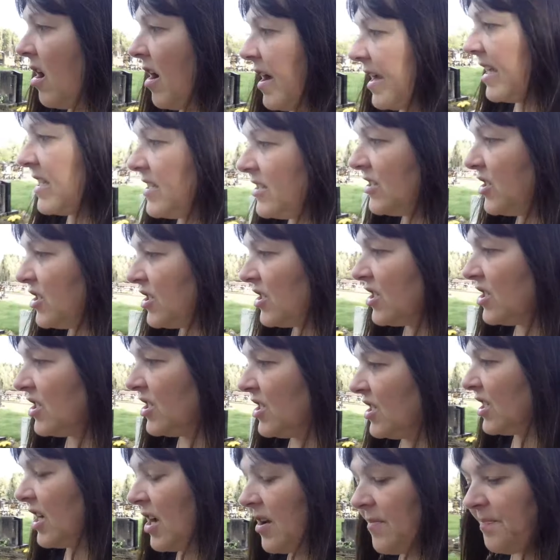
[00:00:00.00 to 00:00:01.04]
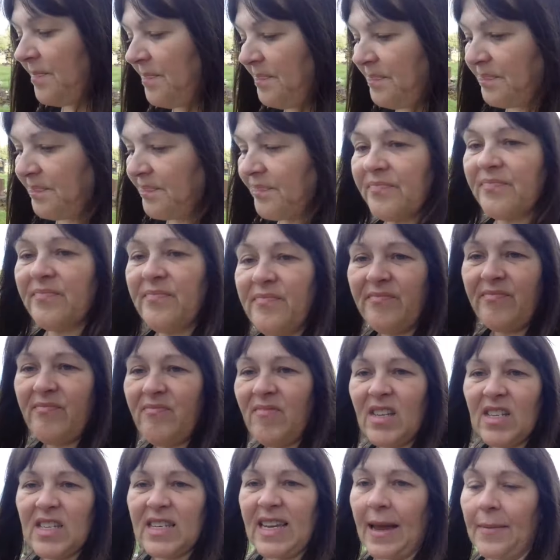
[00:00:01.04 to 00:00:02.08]
I could just
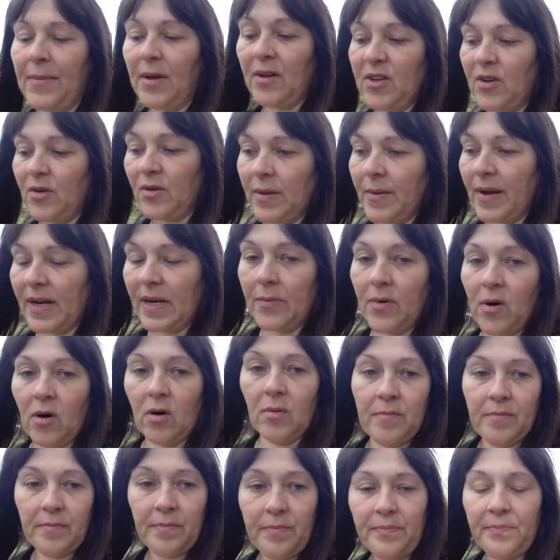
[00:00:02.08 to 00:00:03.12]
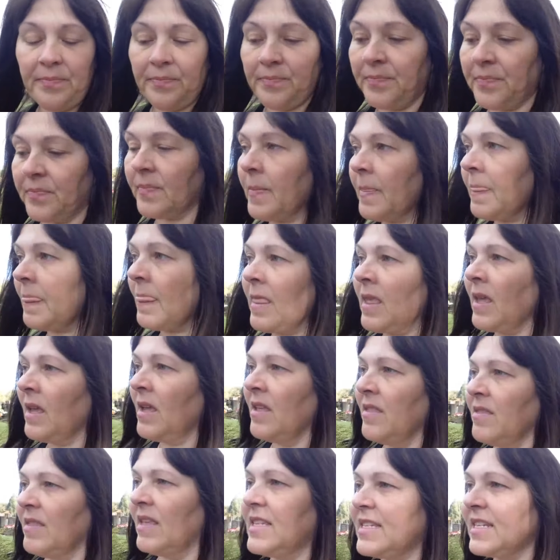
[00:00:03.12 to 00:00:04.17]
say I'm not doing them anymore.
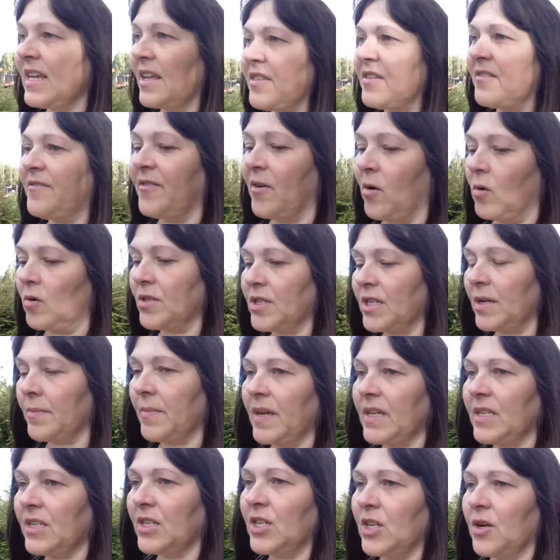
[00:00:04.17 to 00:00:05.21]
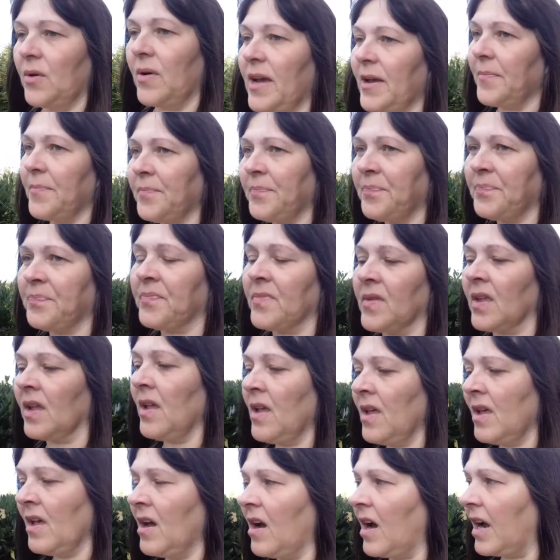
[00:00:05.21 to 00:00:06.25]
There's nothing forcing me to do it.
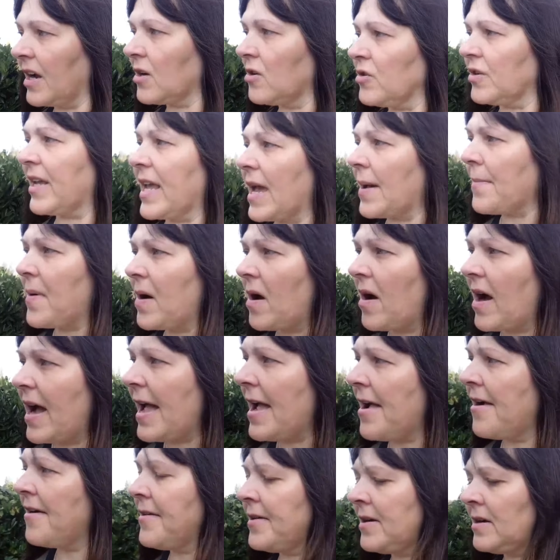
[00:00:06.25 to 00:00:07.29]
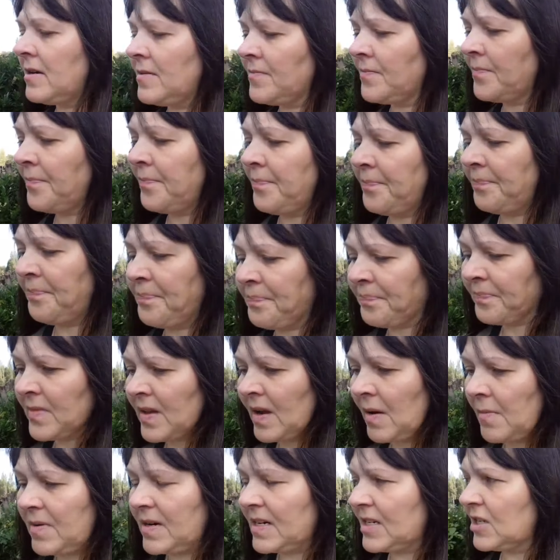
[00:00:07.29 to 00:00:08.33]
I could get by,
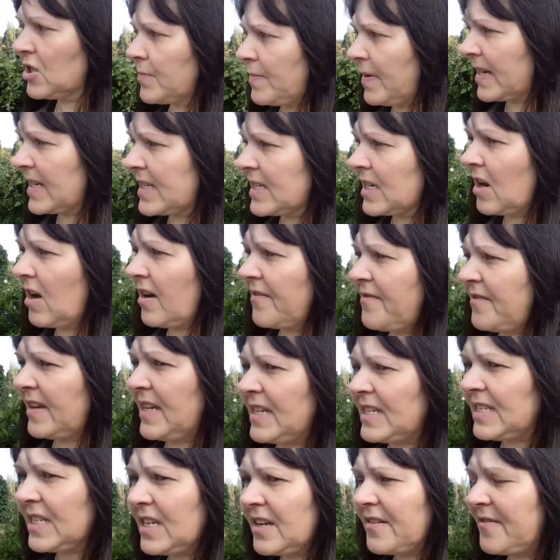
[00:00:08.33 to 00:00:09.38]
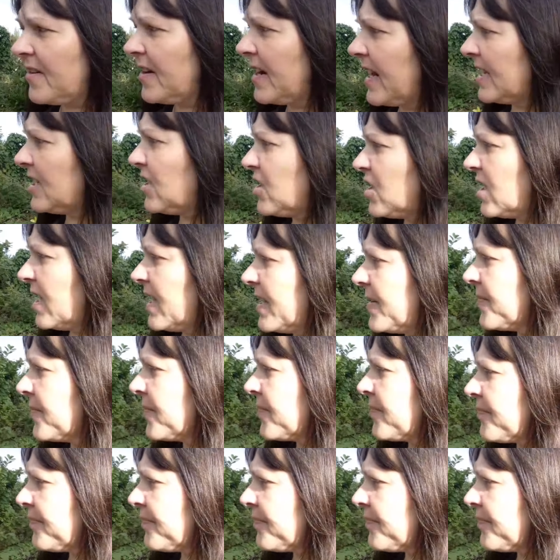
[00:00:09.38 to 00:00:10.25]
but it just makes life easier financially.